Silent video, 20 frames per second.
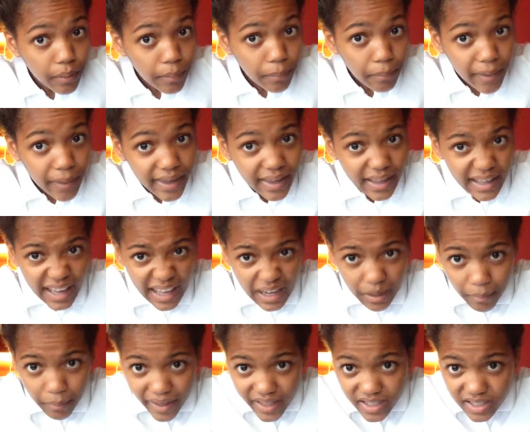Make it kind
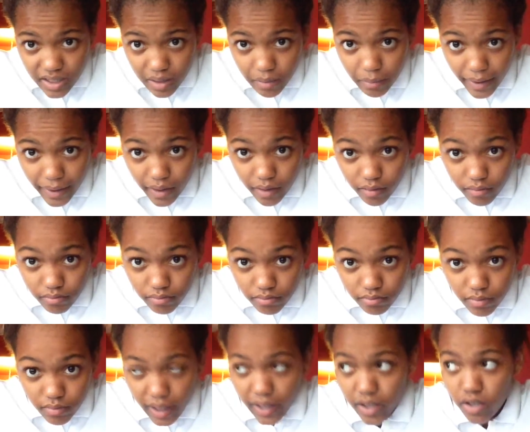of messy, make it
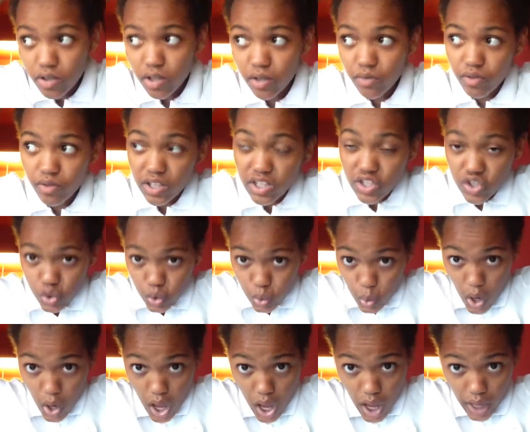like you didn't really
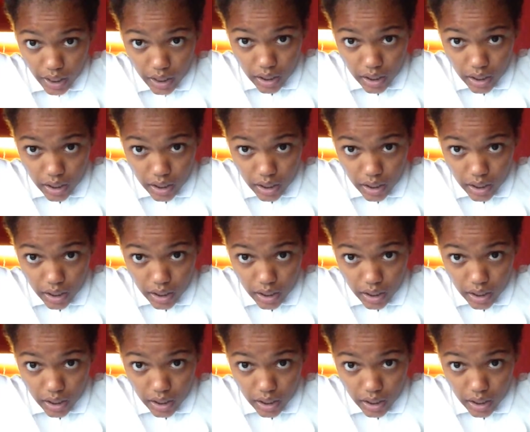try.